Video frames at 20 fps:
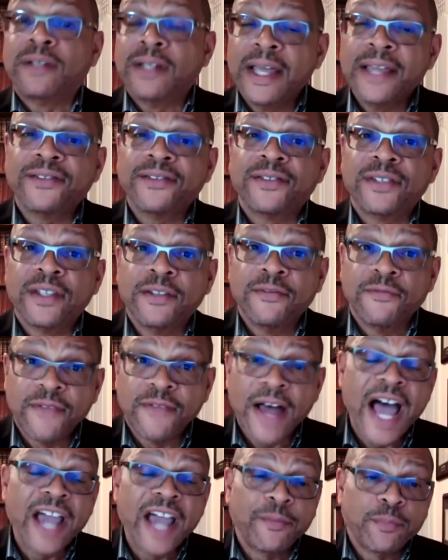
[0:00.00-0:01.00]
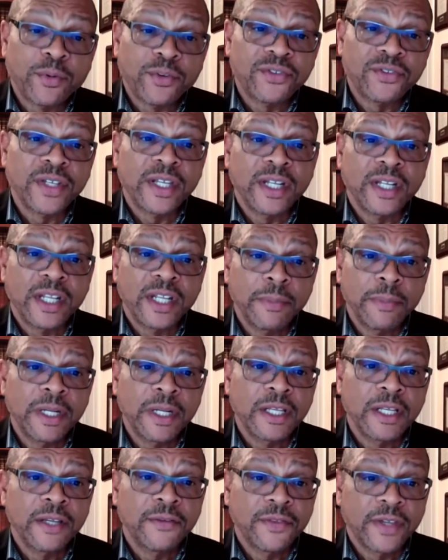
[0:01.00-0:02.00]
less than 5% in
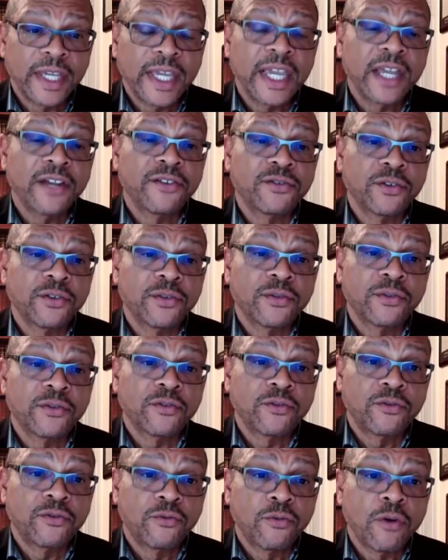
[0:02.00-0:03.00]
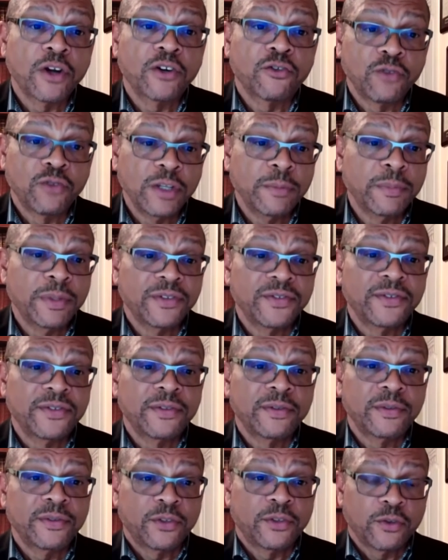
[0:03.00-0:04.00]
many of the cancer drug treatments
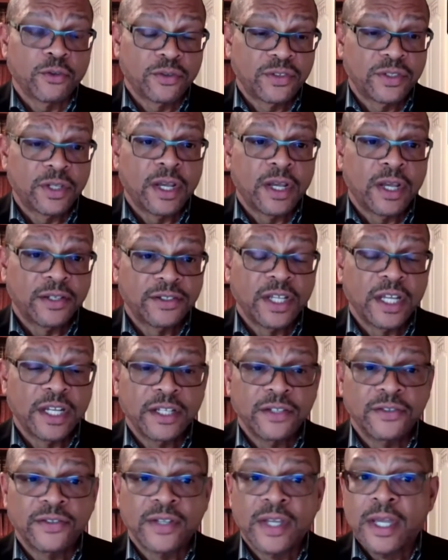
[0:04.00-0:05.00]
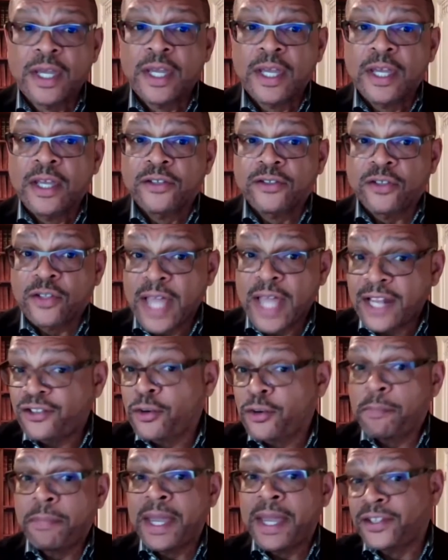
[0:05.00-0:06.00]
studies. So that's
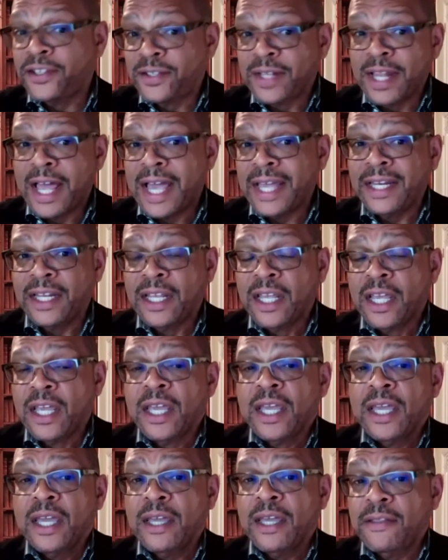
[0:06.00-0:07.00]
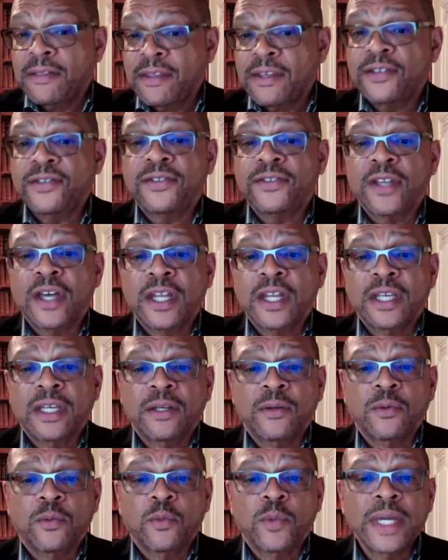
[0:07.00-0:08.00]
your baseline. In this
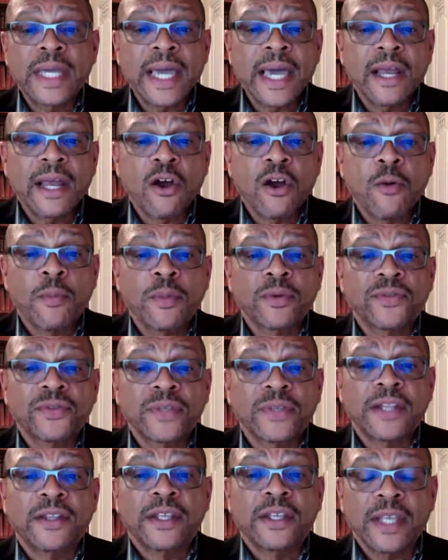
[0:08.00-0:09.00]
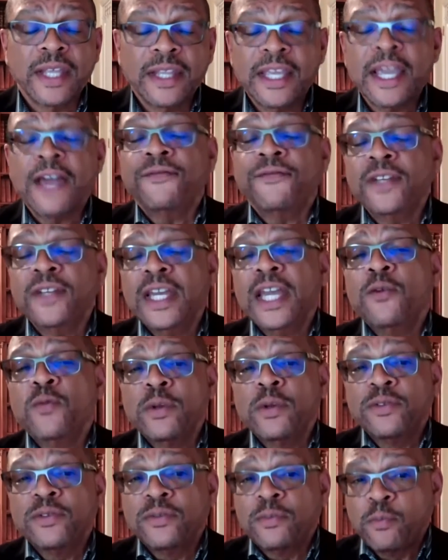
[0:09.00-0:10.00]
study, we had almost, and the
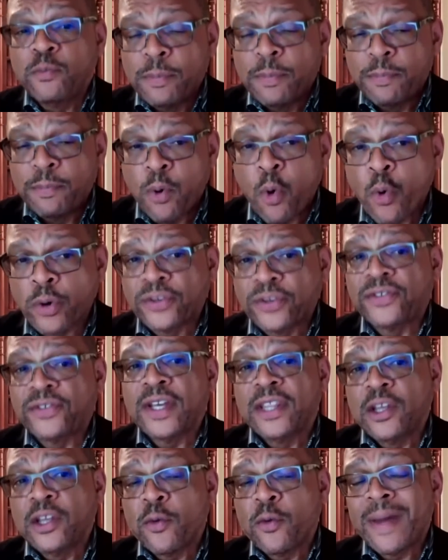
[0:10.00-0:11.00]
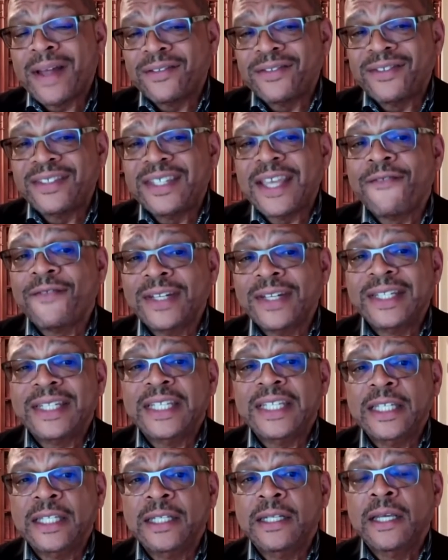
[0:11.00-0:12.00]
FDA reports say there were about
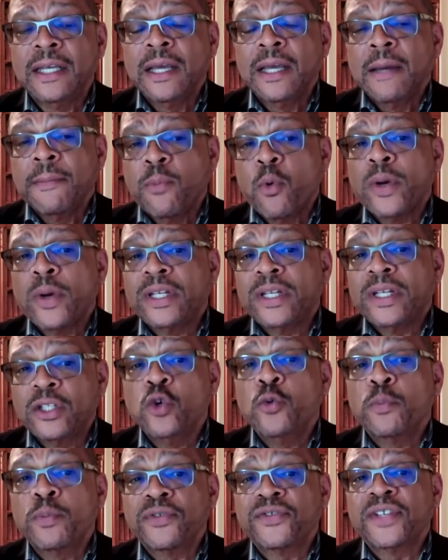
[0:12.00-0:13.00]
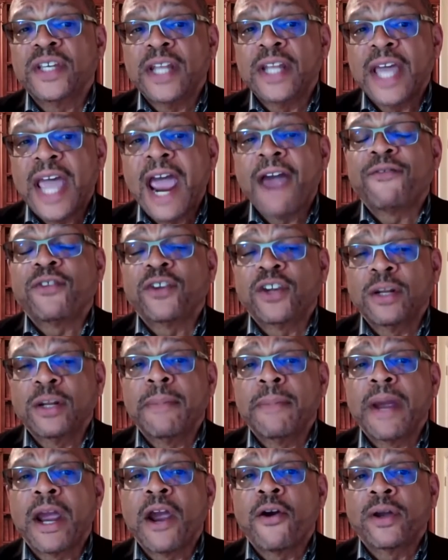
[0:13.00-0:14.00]
17.2% African
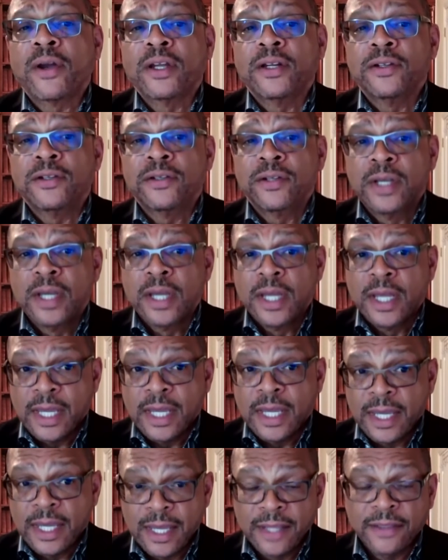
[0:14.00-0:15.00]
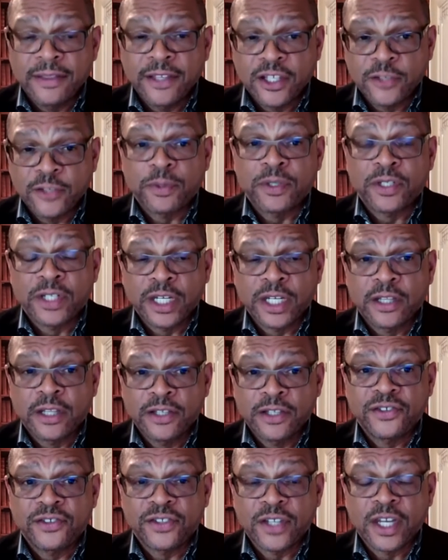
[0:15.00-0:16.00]
Americans in
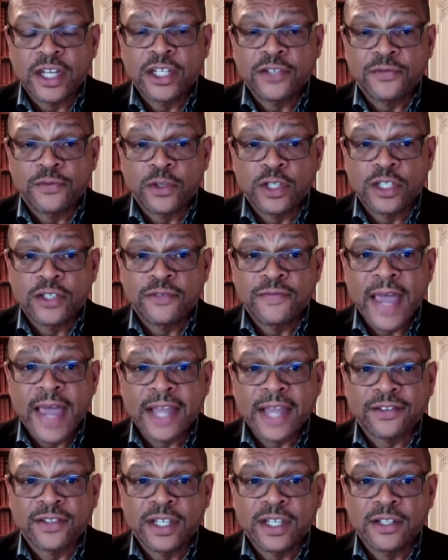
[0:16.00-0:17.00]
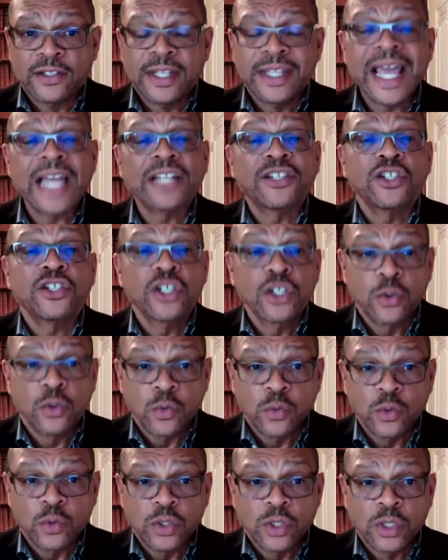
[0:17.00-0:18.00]
these studies for these vaccines. That's
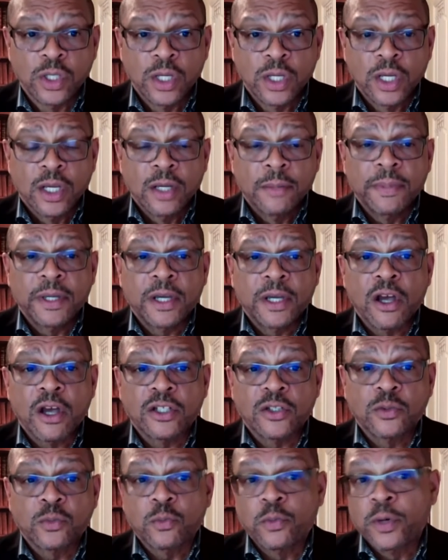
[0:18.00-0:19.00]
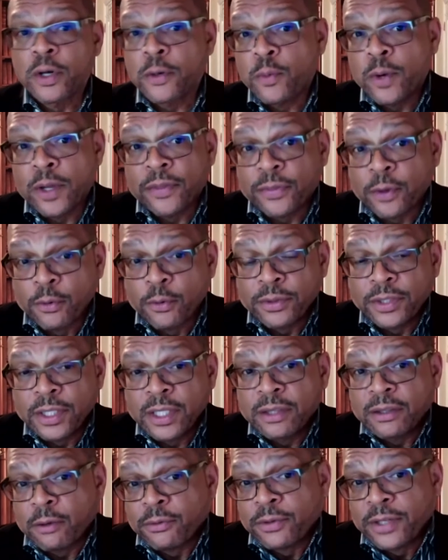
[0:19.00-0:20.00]
huge because we're what,
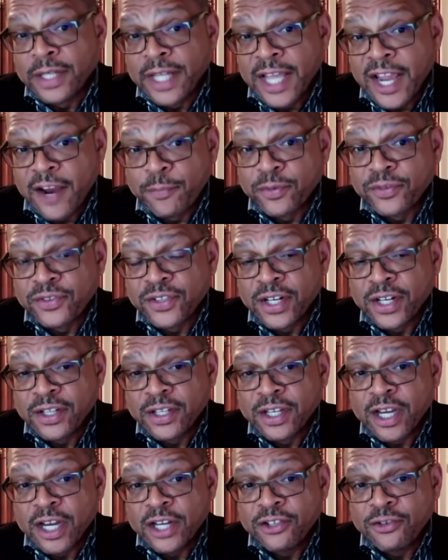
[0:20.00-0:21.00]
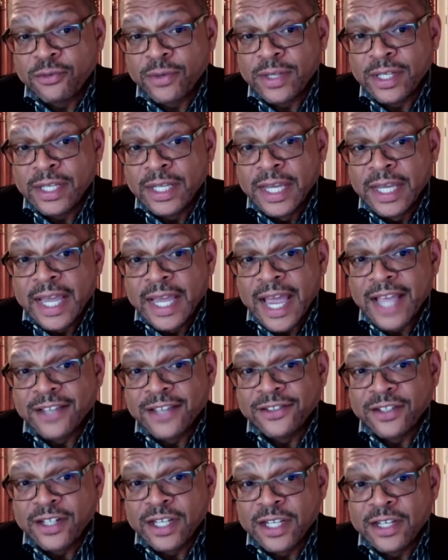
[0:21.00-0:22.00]
13.5% of the country as
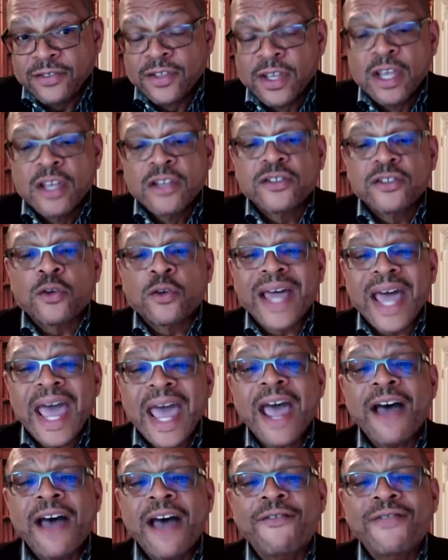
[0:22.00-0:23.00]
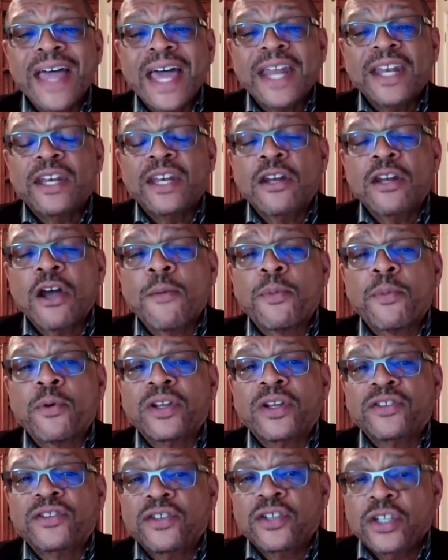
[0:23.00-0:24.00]
it is. So to have that number
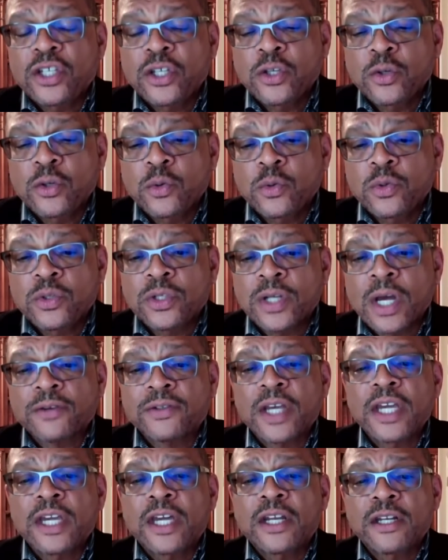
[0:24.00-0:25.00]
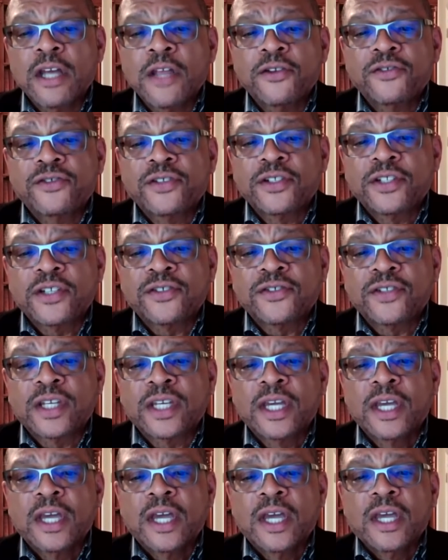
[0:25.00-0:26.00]
is huge. I'll tell you another
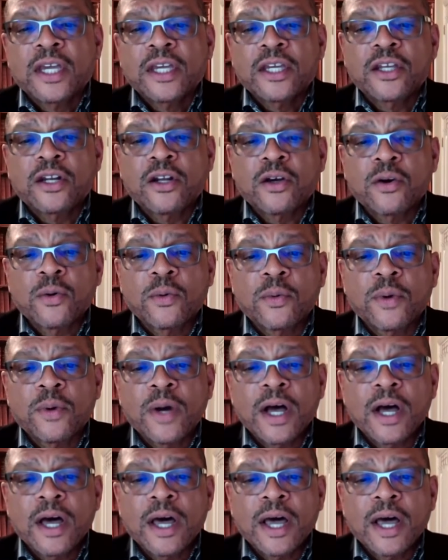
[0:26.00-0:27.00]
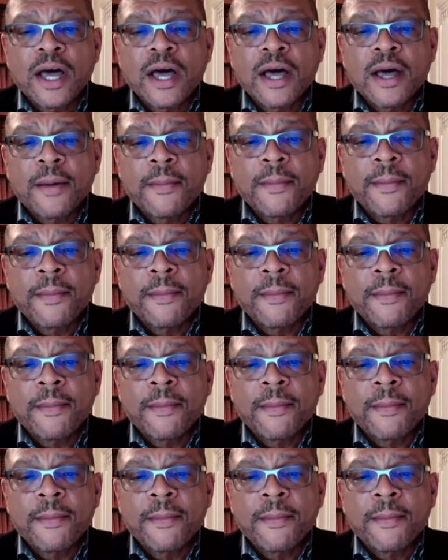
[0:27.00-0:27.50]
statistic, although